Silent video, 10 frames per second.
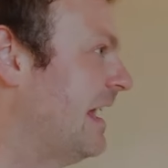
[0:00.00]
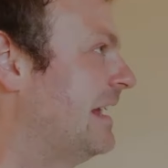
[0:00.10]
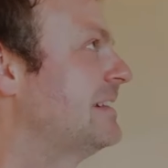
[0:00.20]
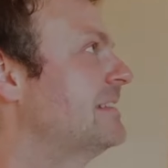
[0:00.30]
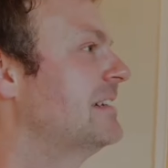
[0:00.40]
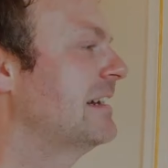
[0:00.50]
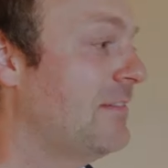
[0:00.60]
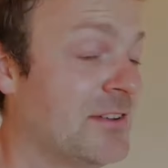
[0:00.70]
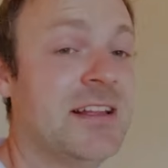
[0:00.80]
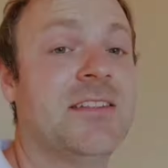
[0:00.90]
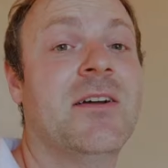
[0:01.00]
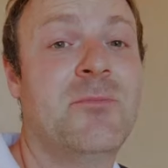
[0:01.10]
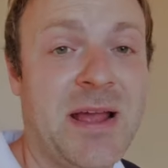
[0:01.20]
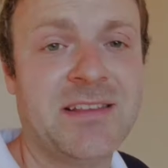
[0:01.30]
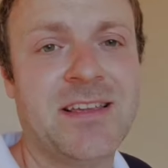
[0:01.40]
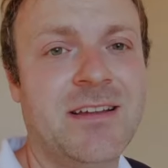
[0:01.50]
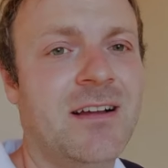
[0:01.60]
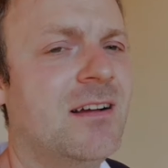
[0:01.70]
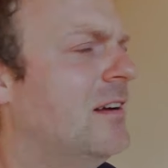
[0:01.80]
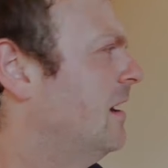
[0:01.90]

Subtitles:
And after that, painting.